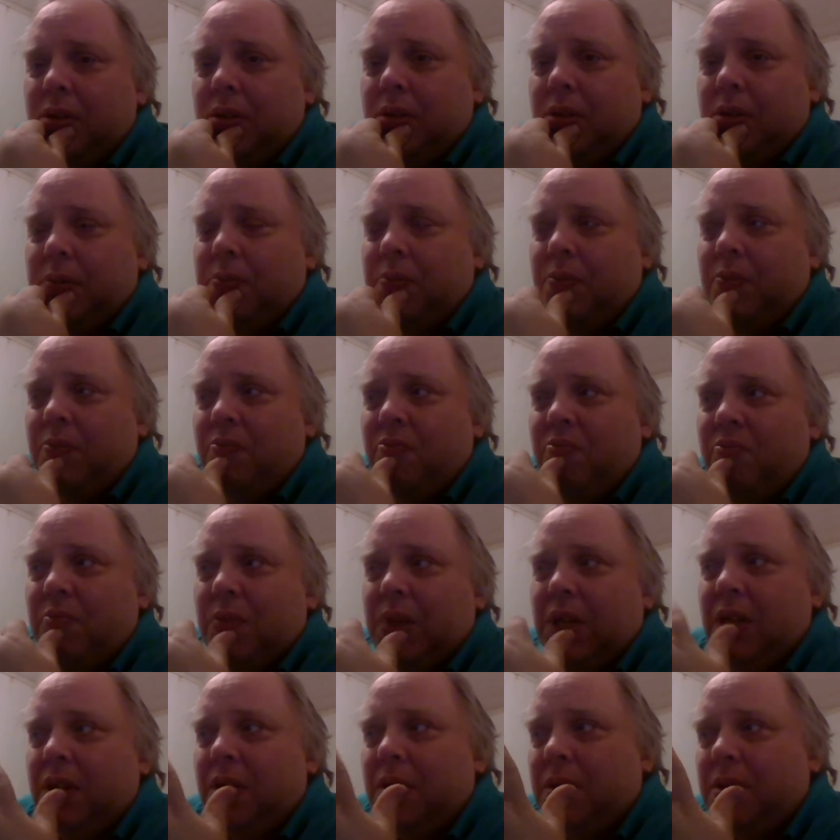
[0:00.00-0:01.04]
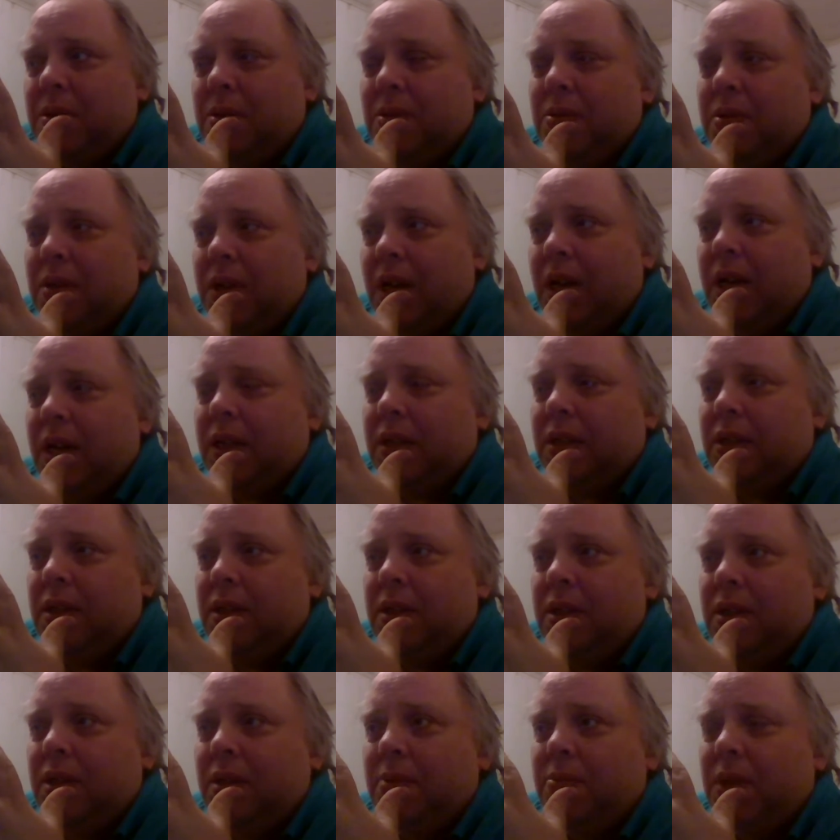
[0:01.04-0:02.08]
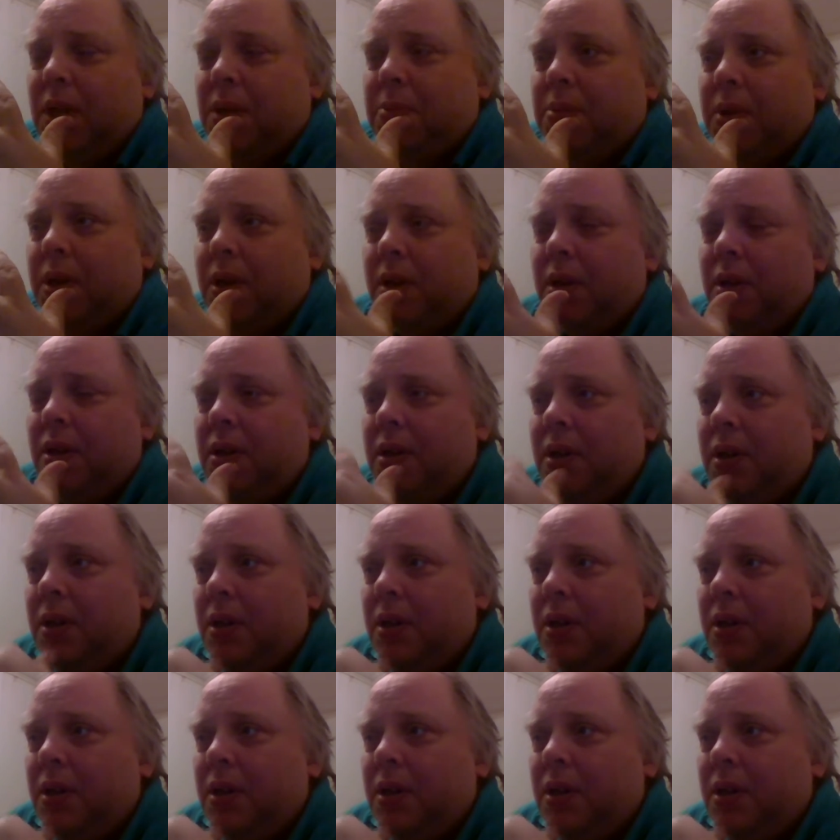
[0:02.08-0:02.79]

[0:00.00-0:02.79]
Some meager act on my part,